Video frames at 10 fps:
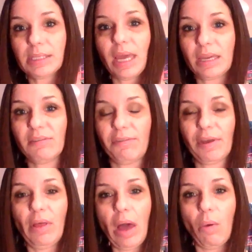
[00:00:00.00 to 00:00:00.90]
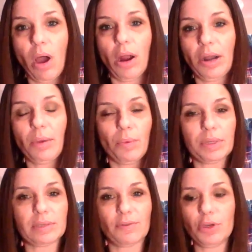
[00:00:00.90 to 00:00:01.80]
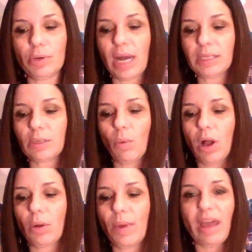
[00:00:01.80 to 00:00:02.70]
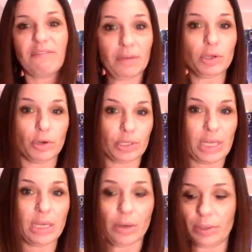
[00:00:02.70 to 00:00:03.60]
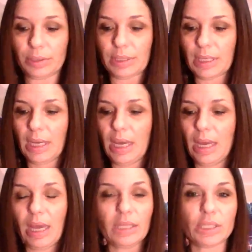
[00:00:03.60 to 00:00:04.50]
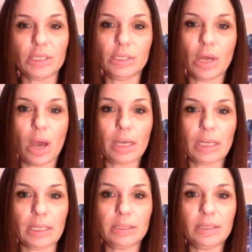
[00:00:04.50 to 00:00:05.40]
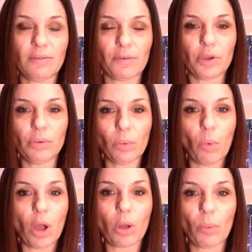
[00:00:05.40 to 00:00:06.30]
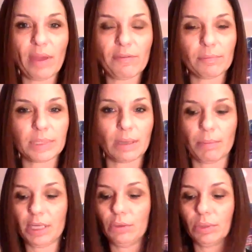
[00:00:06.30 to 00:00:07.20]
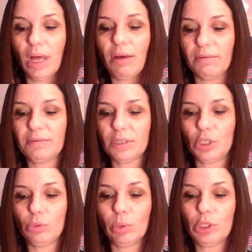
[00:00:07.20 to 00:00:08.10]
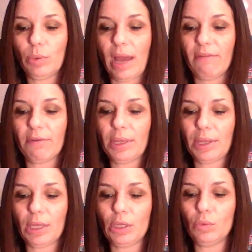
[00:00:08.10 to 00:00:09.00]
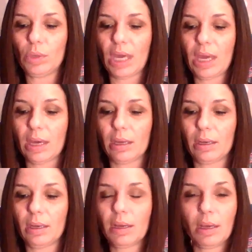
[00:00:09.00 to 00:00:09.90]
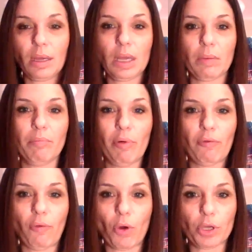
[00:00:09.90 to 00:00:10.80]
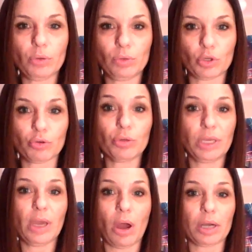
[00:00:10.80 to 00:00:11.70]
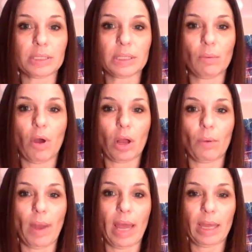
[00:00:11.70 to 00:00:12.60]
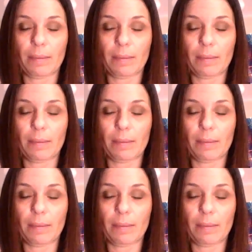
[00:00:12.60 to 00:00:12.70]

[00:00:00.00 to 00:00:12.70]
I can feel how hard it was for you guys to walk away. I feel your tears. It's not easy for you to walk away from somebody you loved. You will do everything you can before you truly, honestly walk away.